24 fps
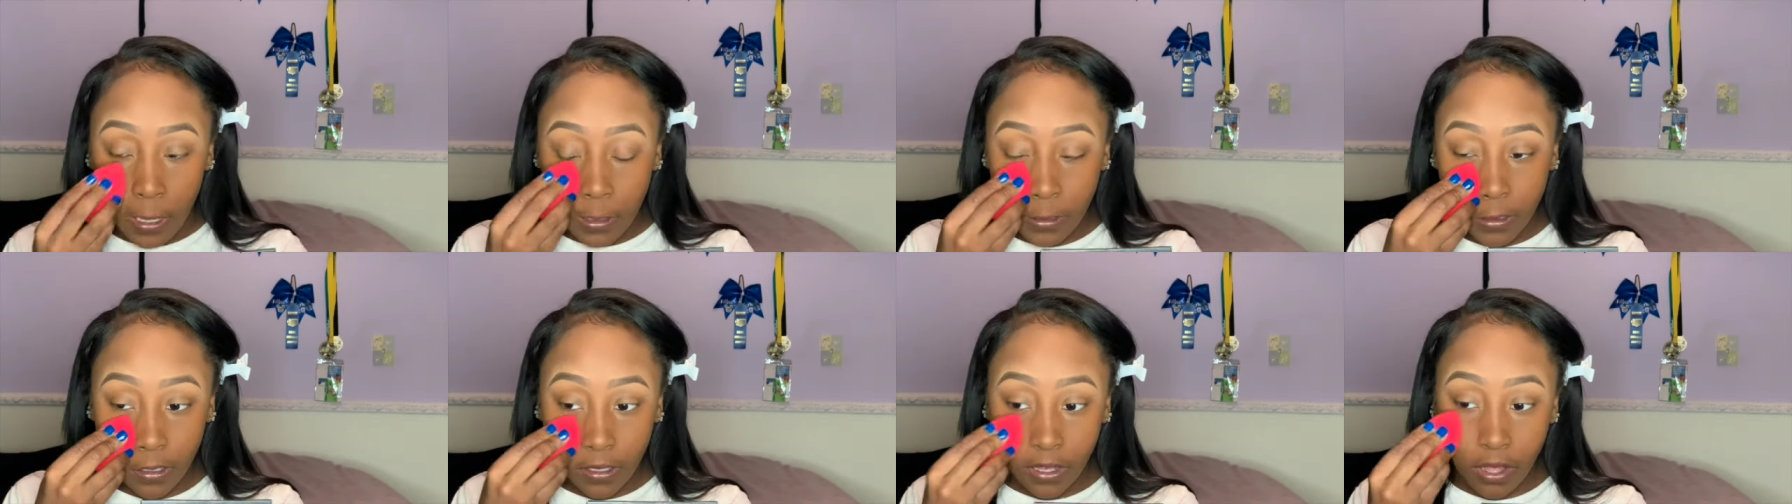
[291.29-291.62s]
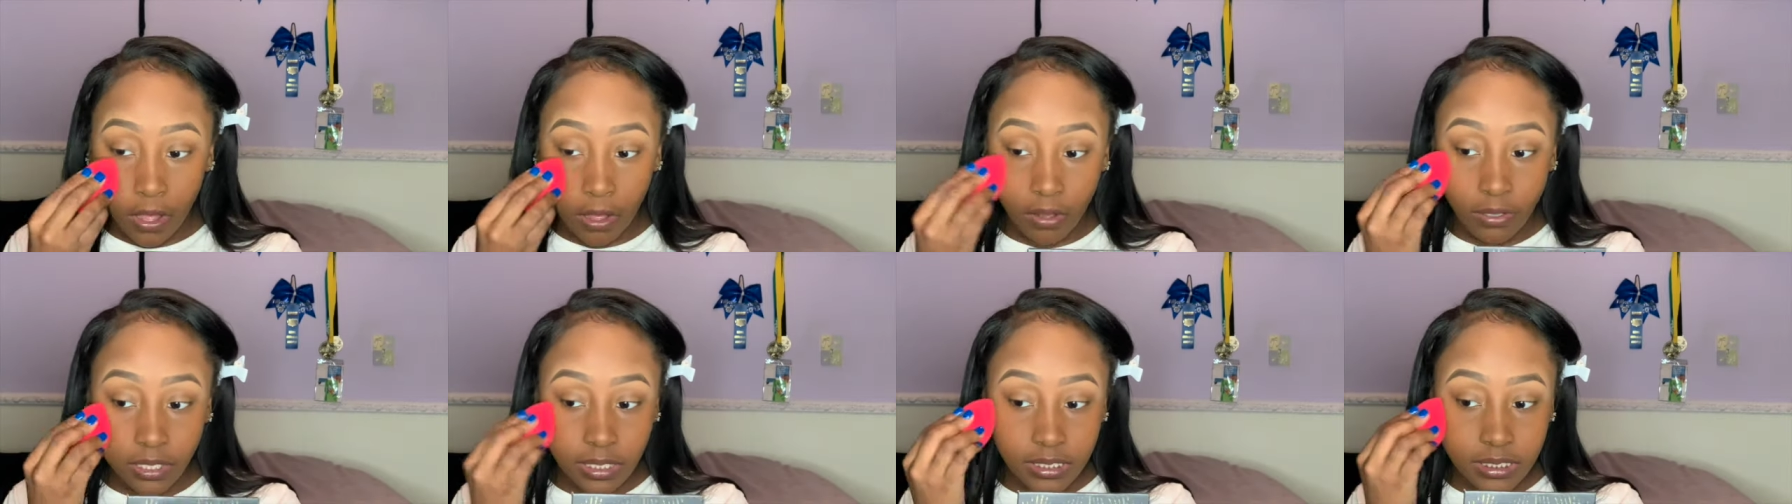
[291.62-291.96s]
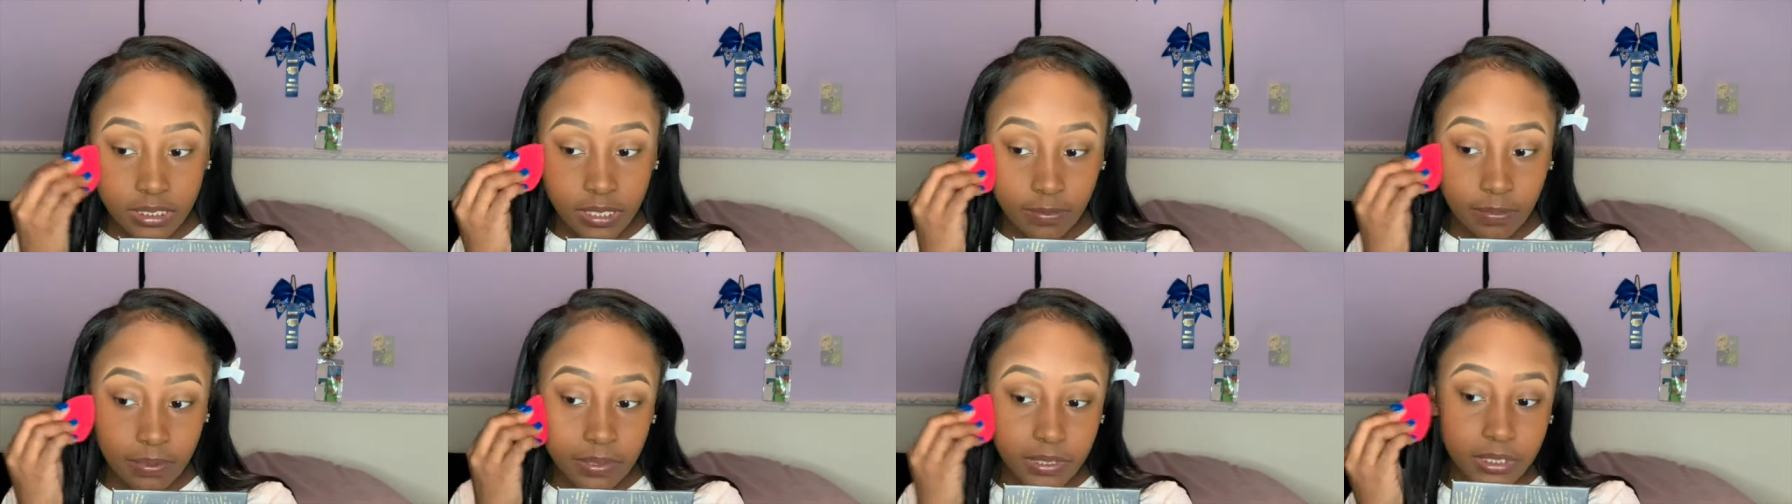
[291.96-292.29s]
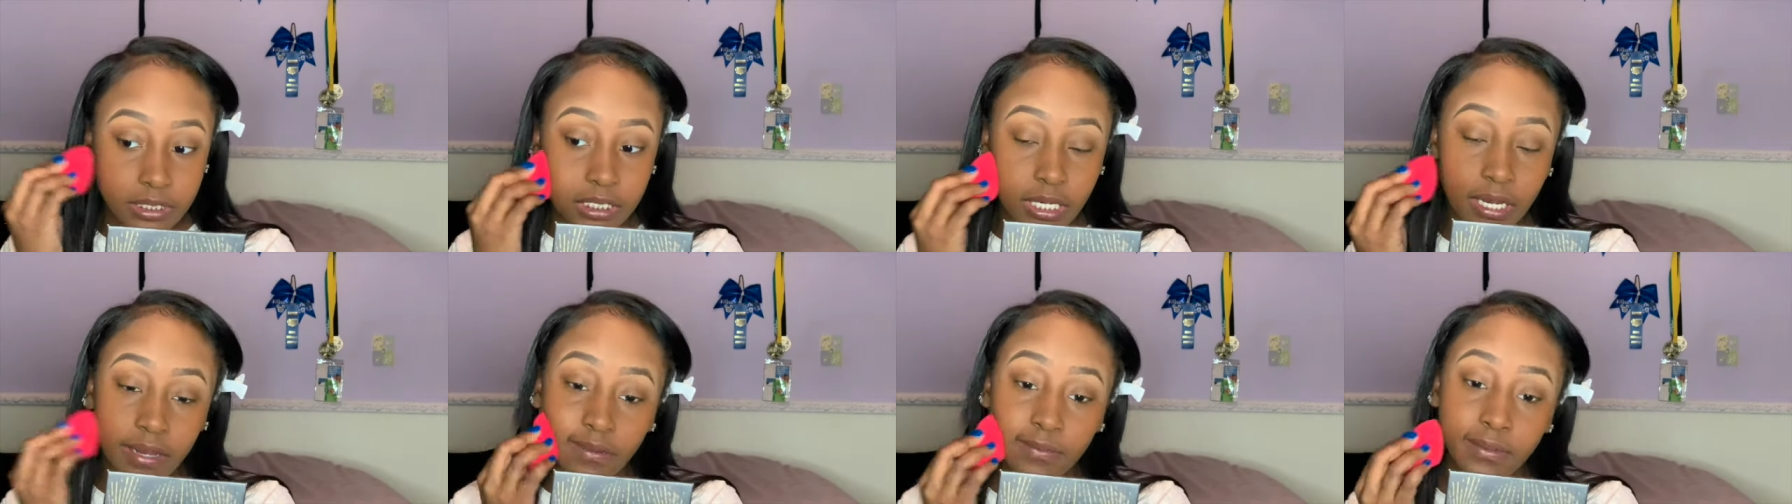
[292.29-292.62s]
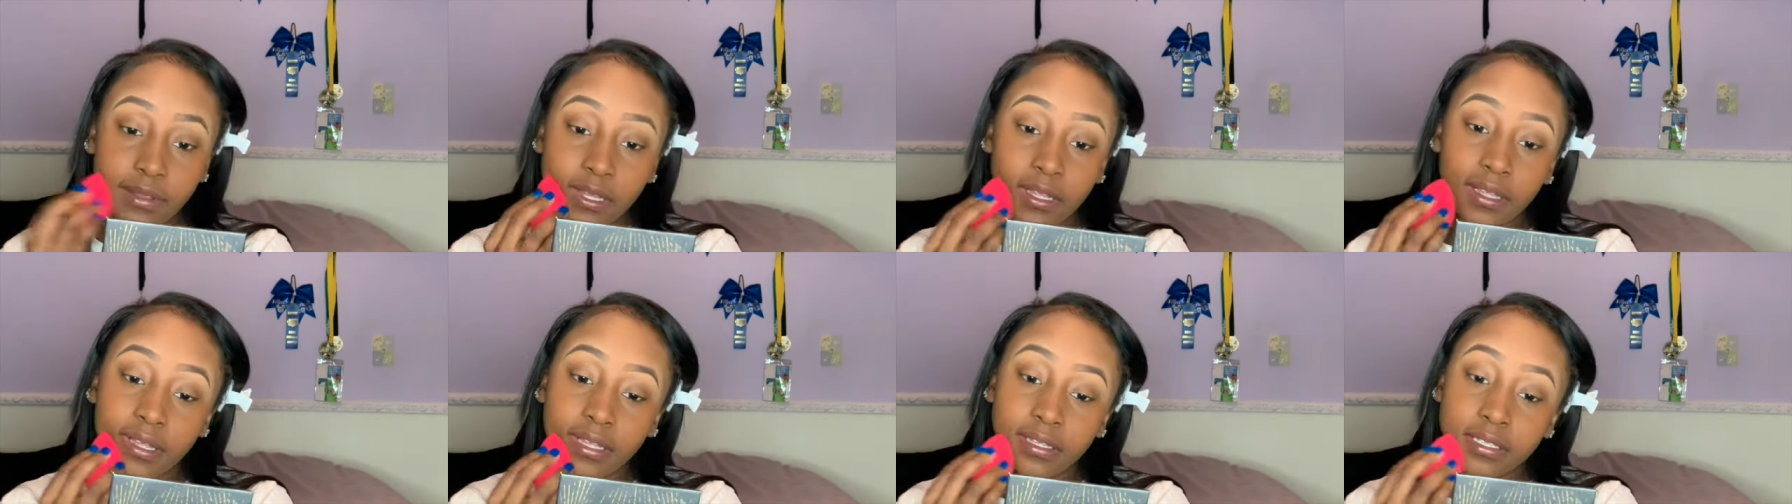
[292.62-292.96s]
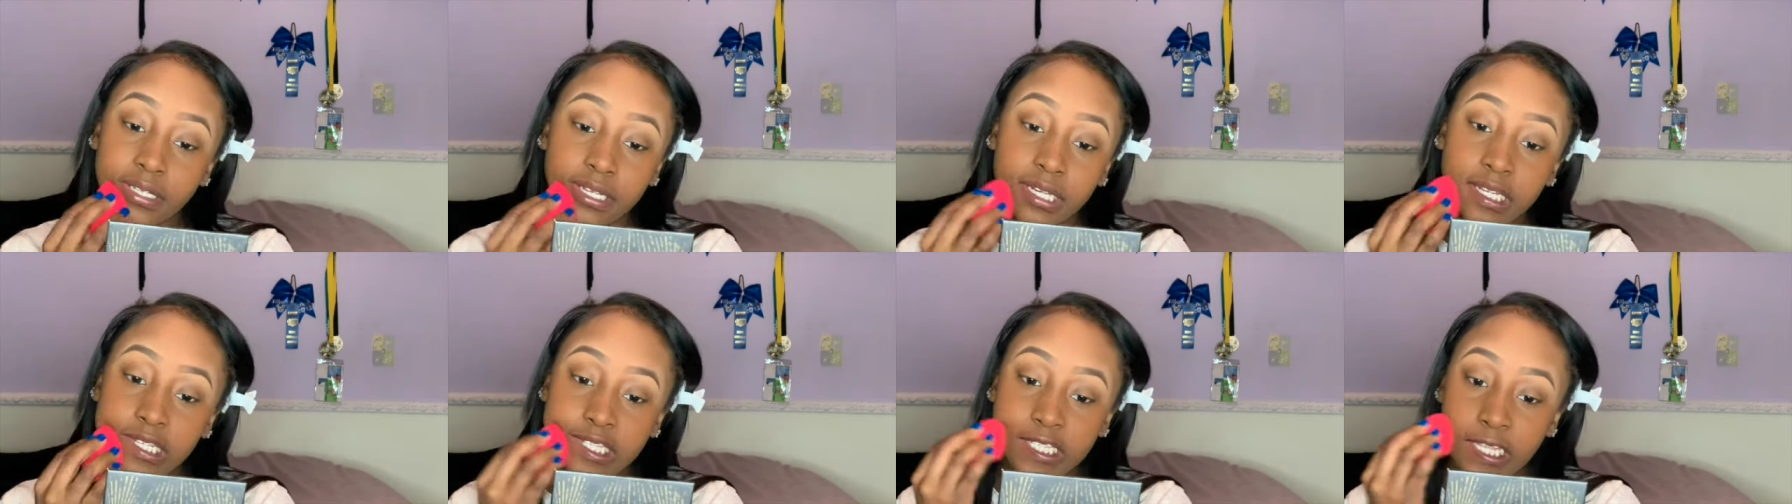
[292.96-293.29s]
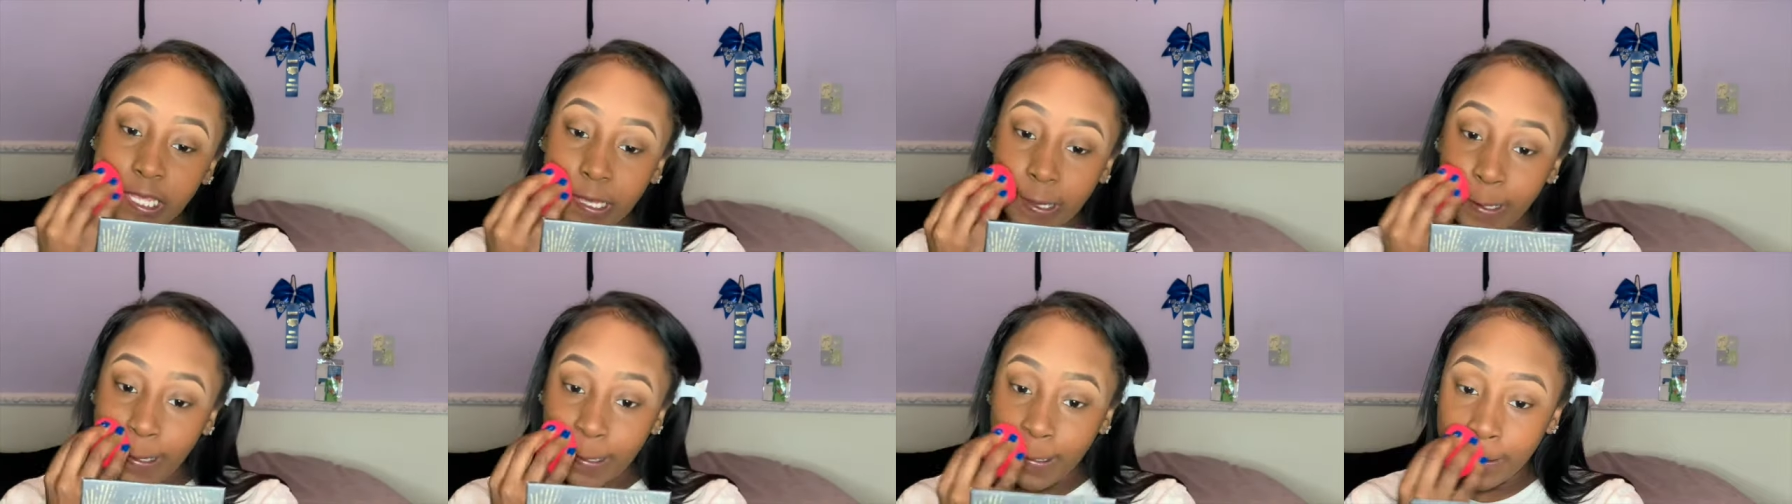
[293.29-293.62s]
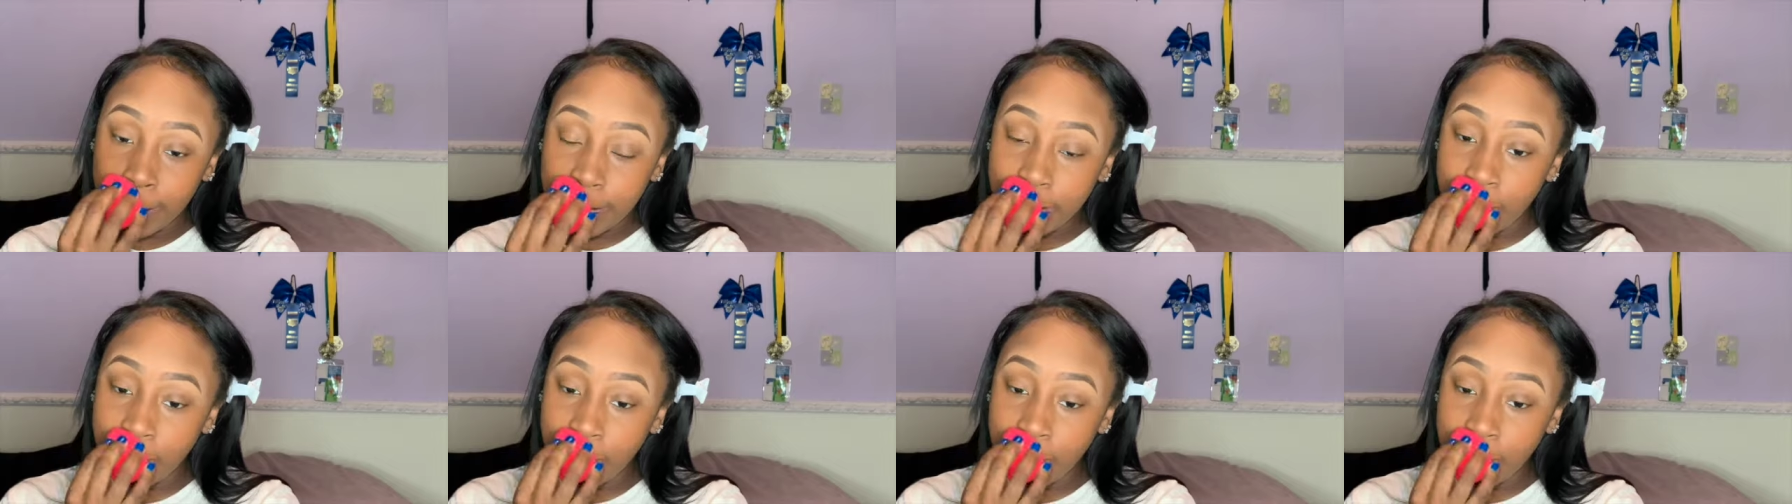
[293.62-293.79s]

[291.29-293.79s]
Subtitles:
the goal is to push everything into the skin.